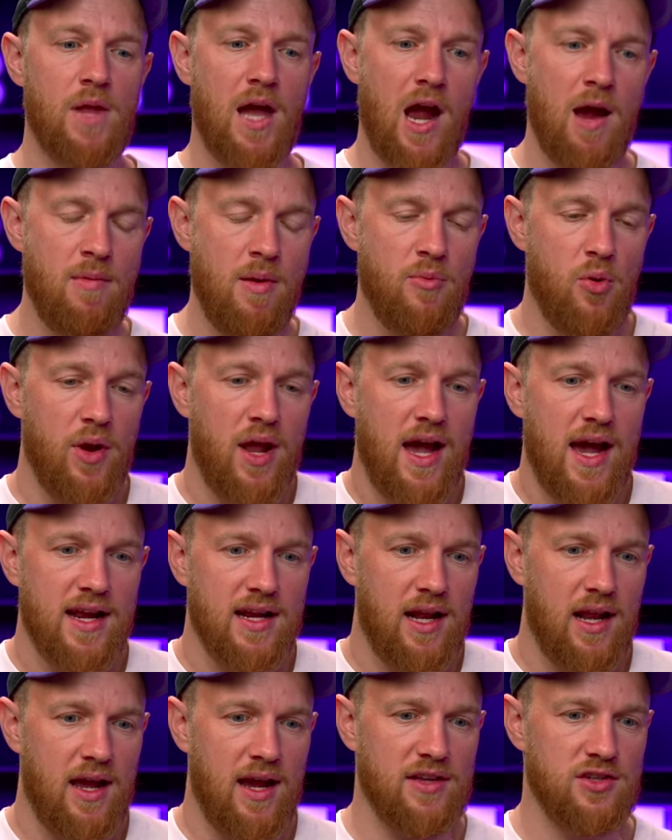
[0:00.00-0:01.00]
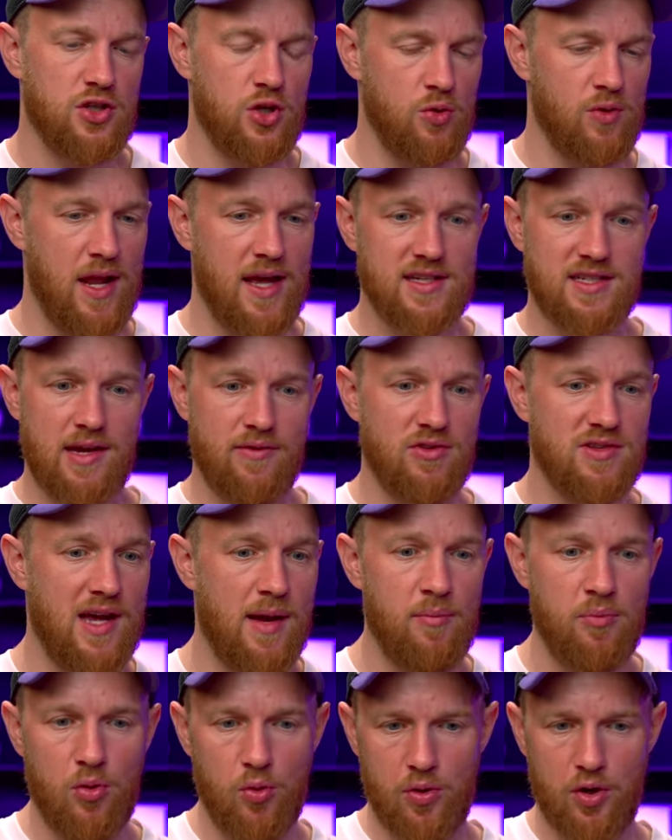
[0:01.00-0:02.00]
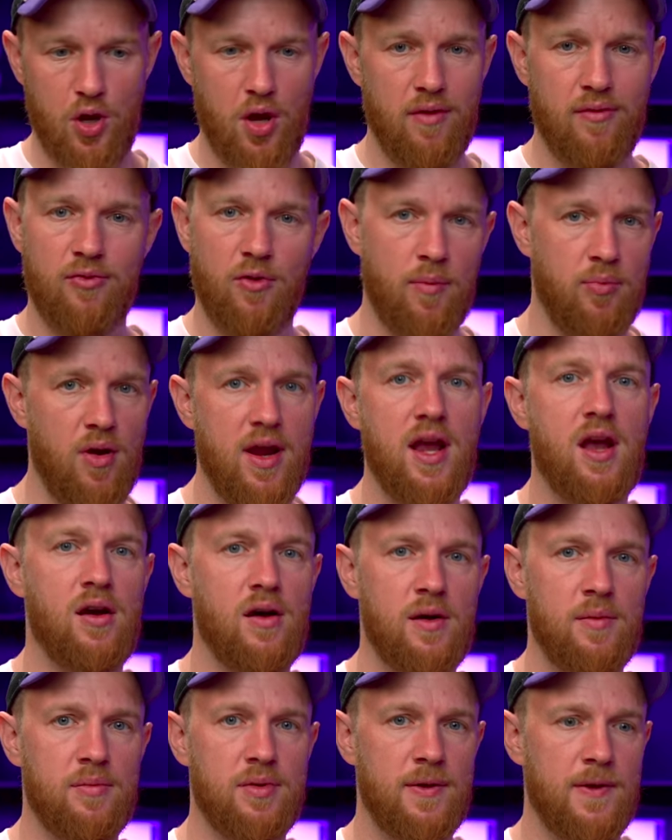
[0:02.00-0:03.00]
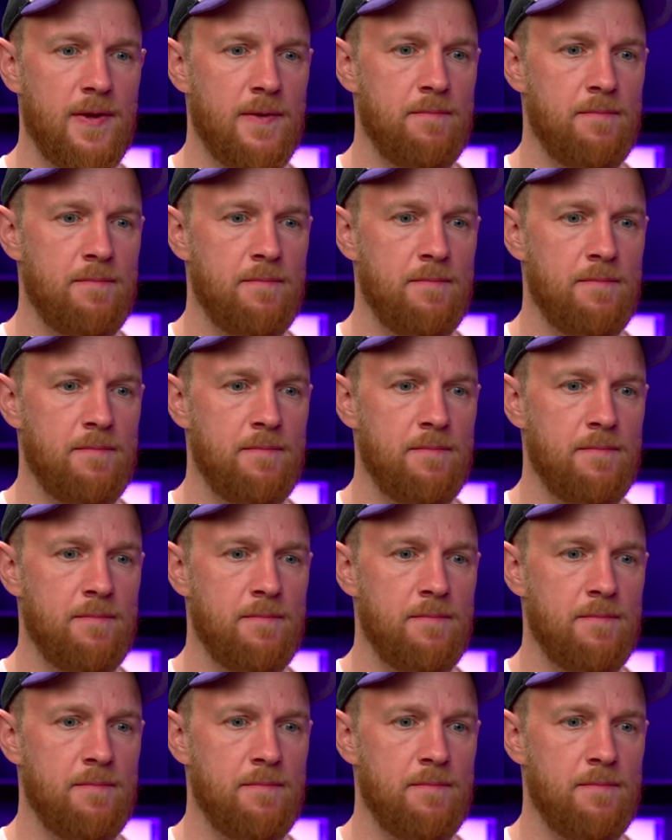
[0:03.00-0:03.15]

I remember when I had clients who, let's say, for example, were going for a breakup,